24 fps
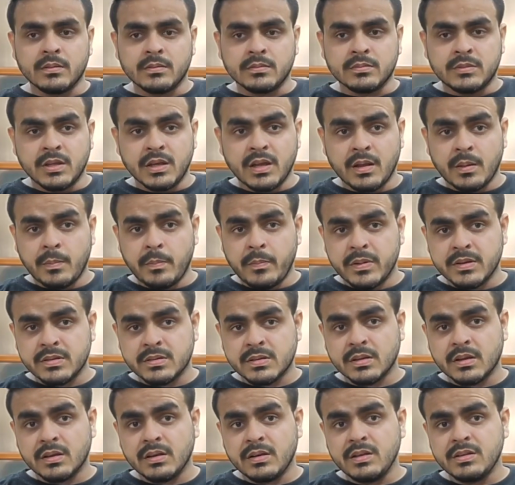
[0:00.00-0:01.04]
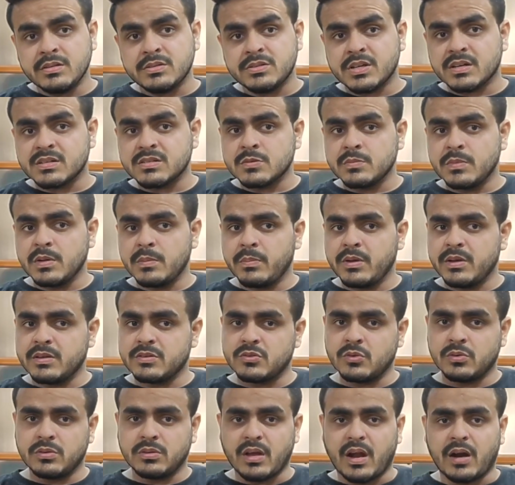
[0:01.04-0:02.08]
They basically judge me
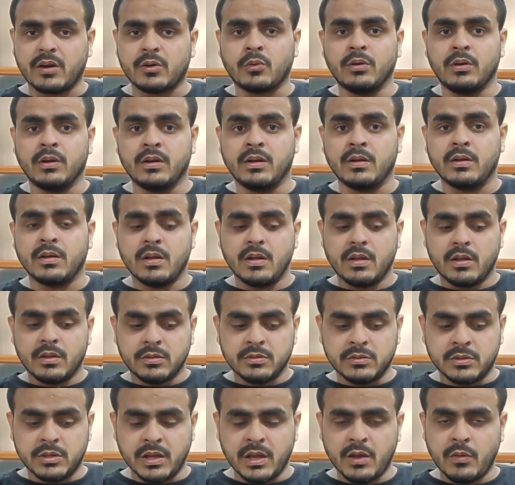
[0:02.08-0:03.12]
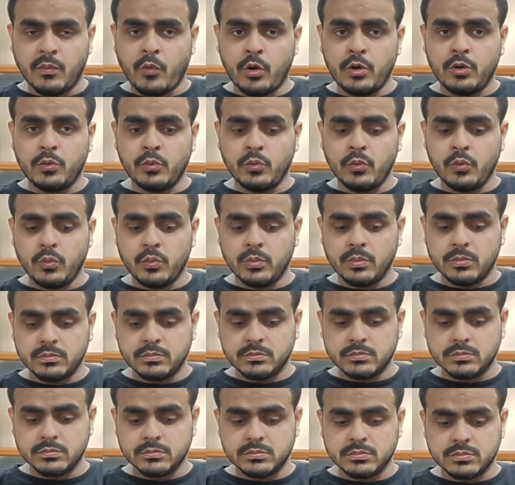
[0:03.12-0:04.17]
based on that only. They want to
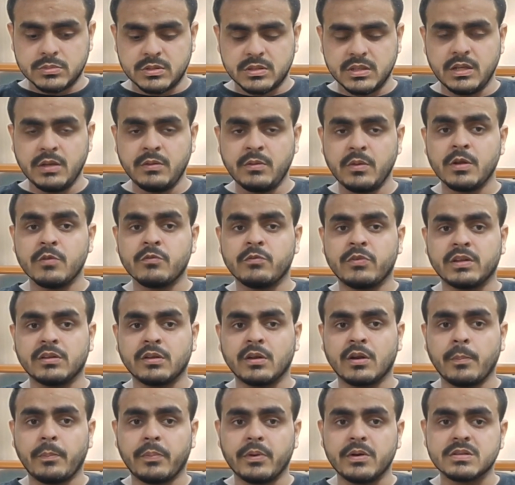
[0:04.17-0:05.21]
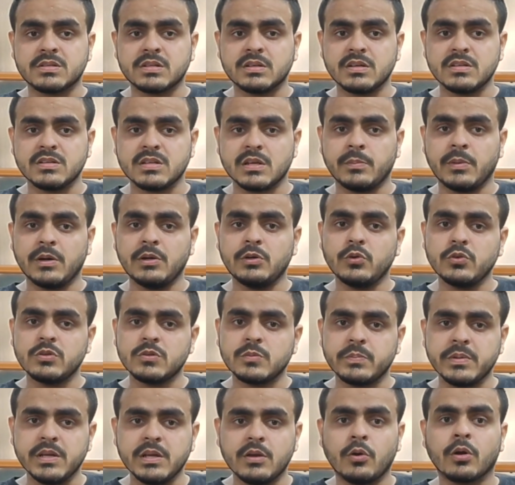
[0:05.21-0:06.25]
see whether a person is able to
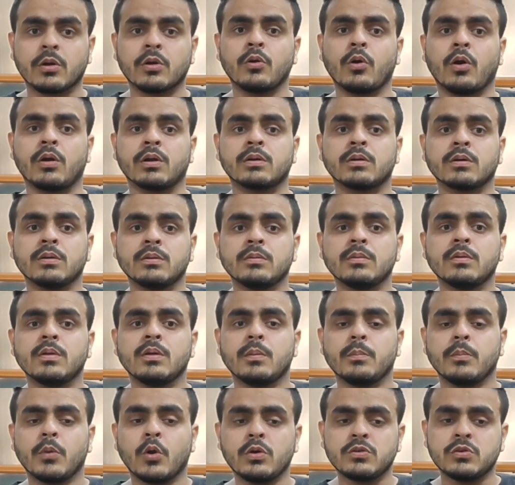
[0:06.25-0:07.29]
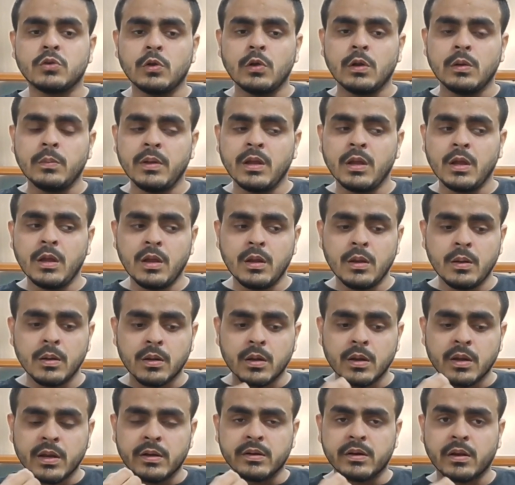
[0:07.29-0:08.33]
speak or not, because you will
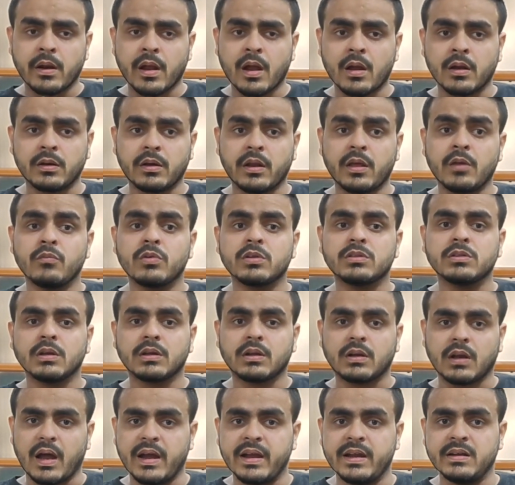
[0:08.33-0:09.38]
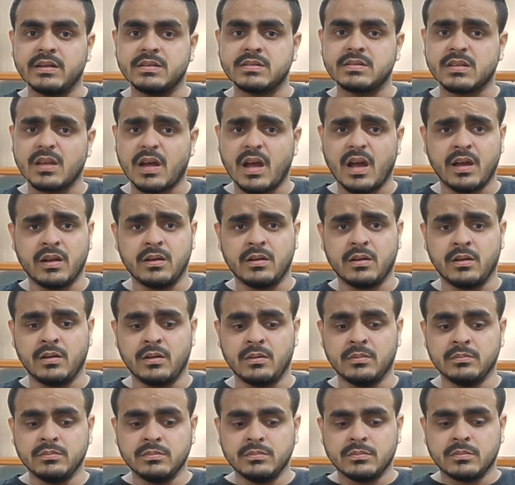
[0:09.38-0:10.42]
be interacting with the clients
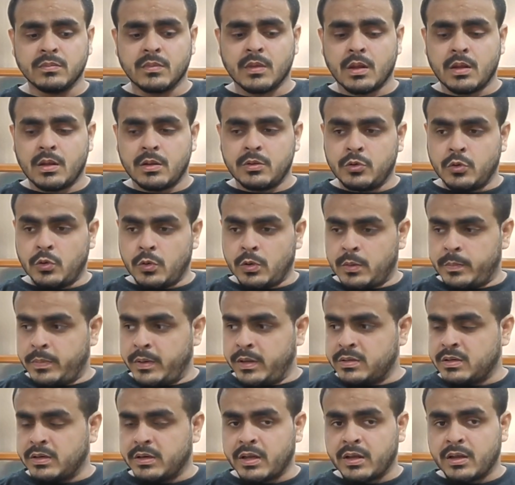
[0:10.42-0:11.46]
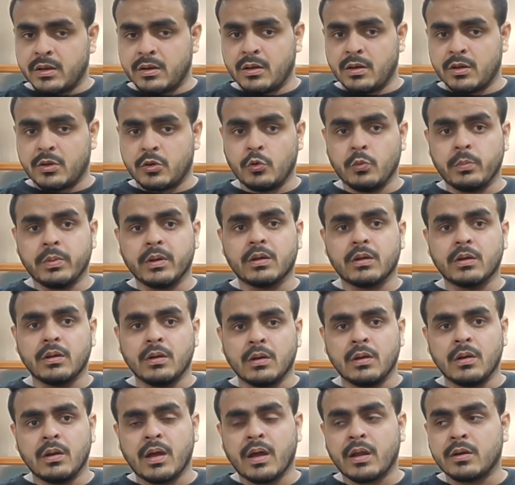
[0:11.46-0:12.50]
and you will be sitting in a
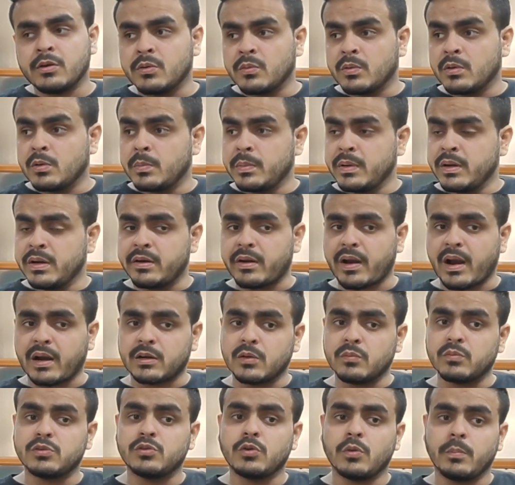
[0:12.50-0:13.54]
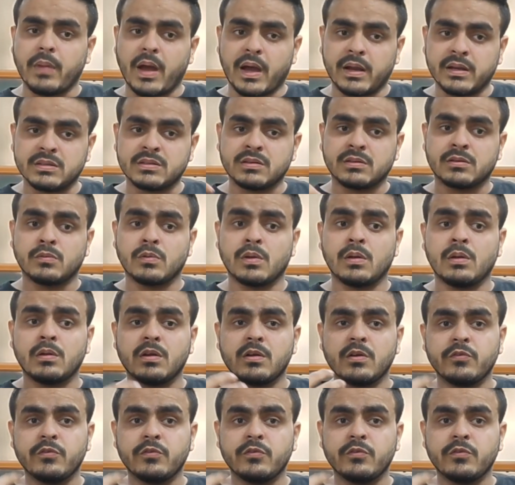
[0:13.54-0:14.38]
cubicle and you will be interacting with your manager as well.